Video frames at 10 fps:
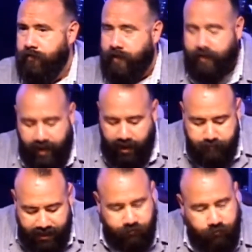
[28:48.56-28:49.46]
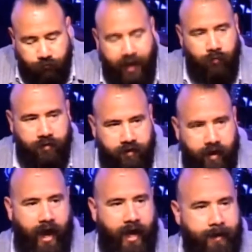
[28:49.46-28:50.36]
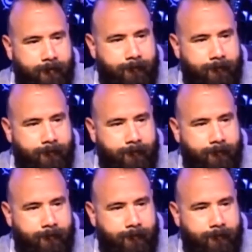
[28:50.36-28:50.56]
They can't make us right with God.